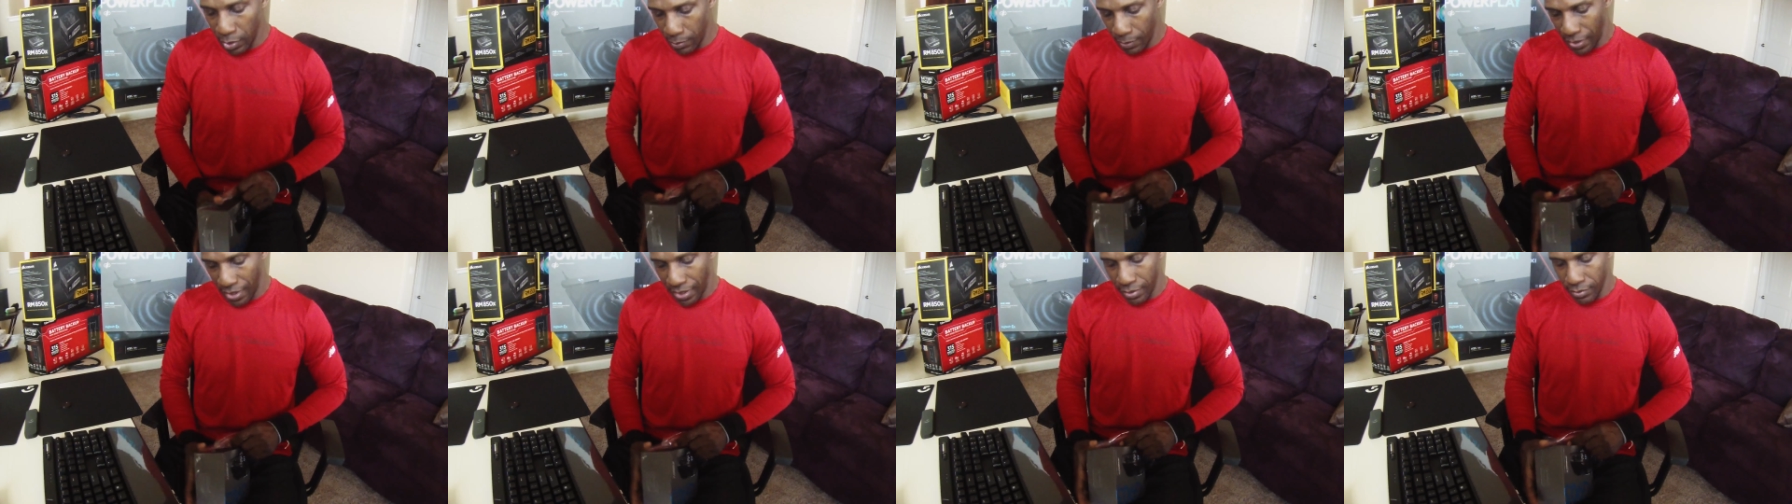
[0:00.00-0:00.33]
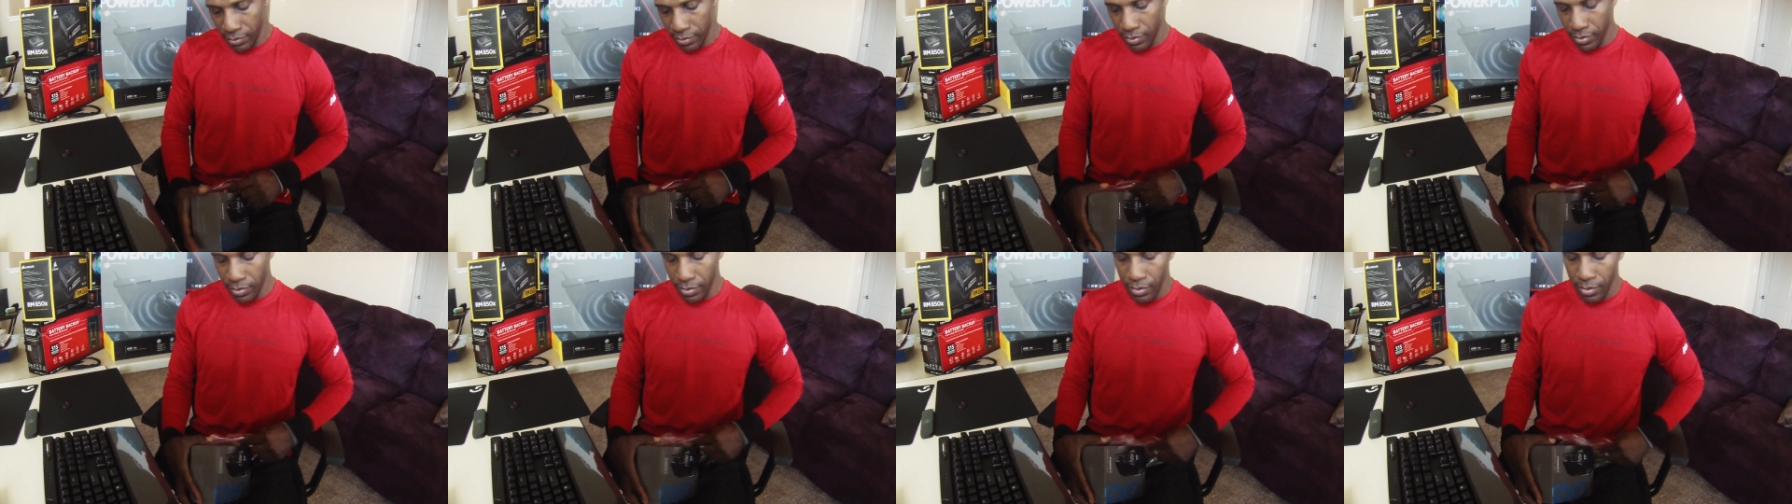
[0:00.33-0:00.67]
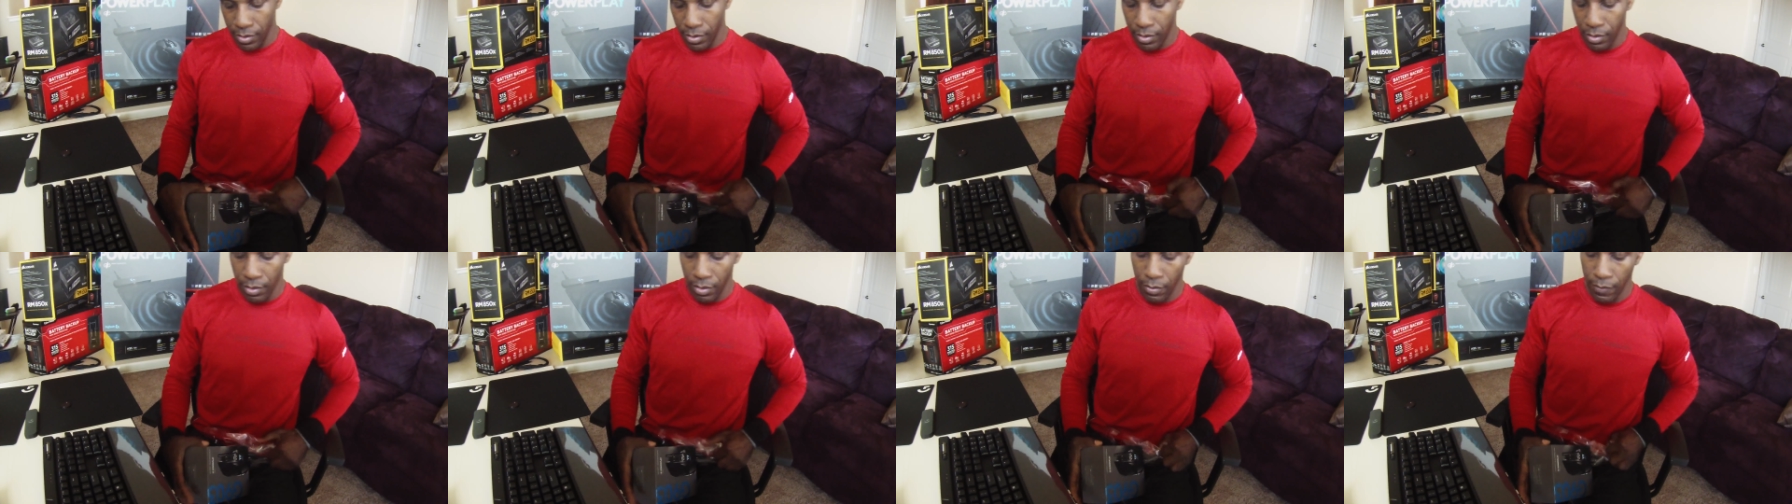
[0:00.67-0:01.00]
mouse
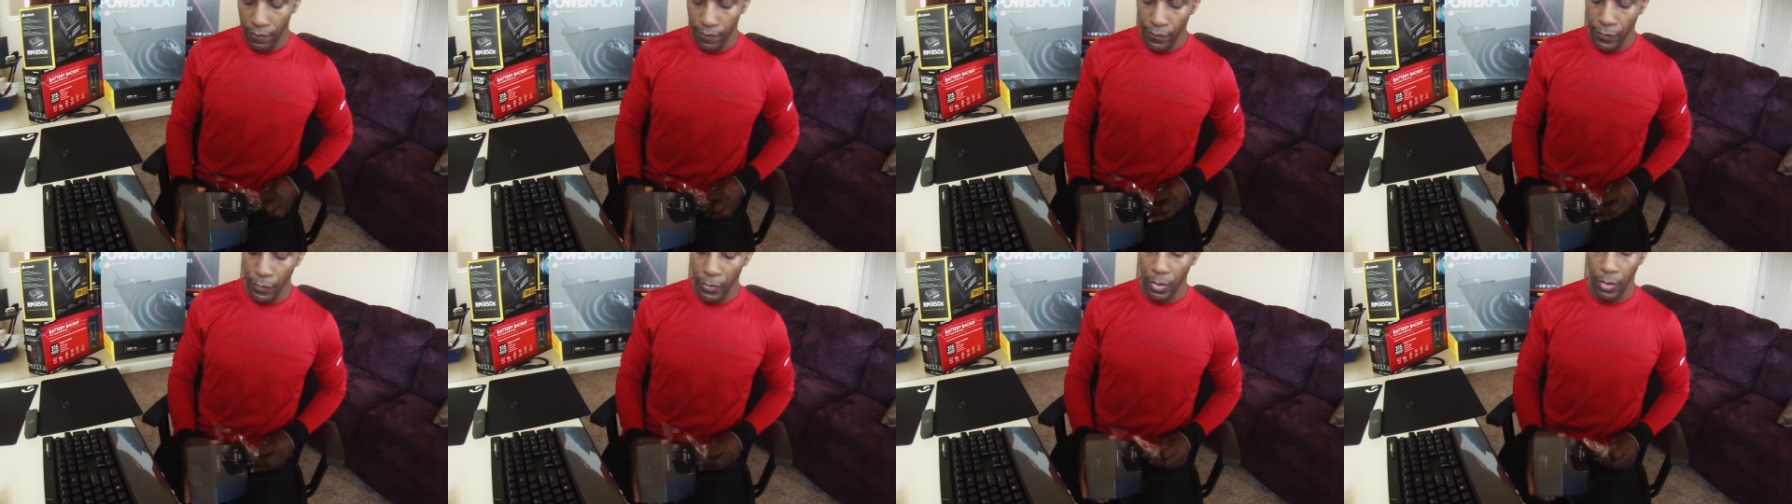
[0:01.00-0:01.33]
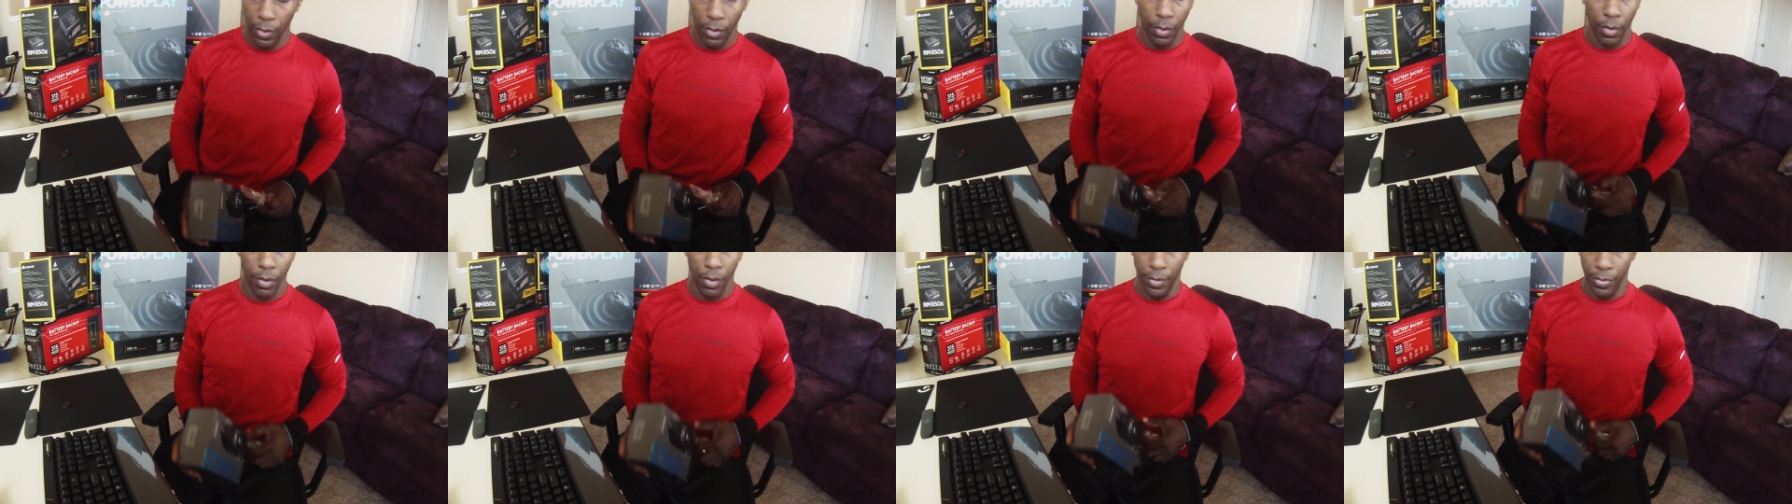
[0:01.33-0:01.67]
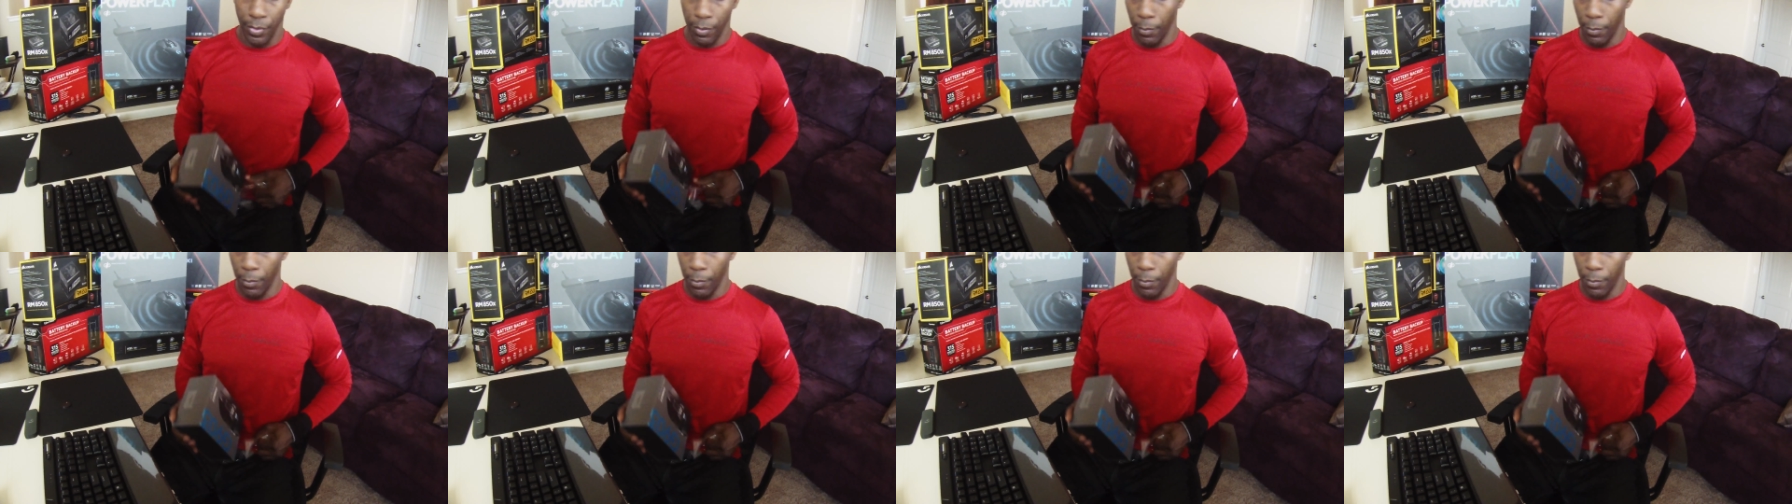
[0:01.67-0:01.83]
on the